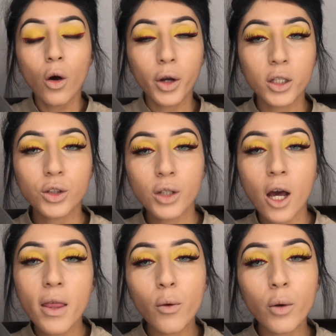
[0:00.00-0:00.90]
Okay, so
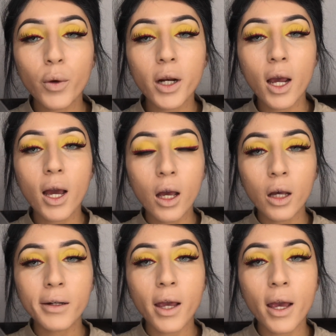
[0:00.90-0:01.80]
now that we went
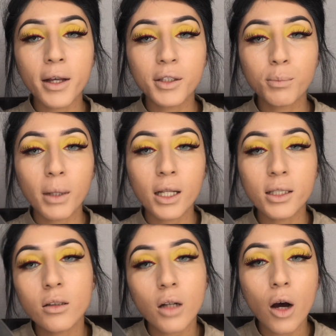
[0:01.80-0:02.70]
ahead and
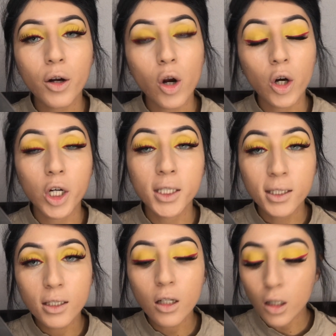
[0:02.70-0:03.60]
blended out our
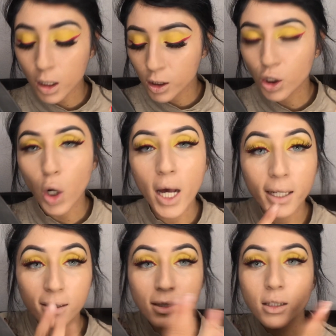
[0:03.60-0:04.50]
concealer, let's go
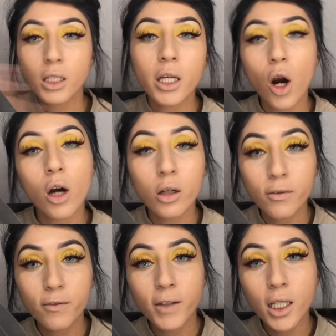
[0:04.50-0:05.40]
ahead and set our
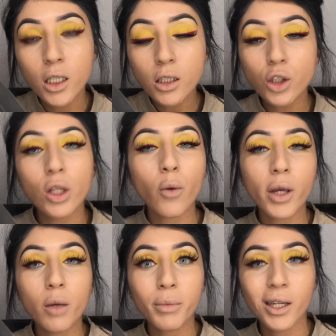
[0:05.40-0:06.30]
face so that we
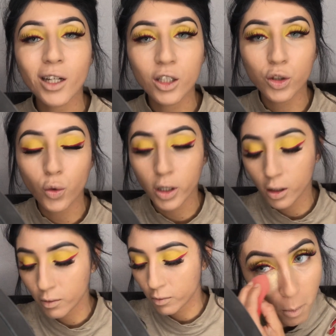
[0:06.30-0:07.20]
can begin contouring.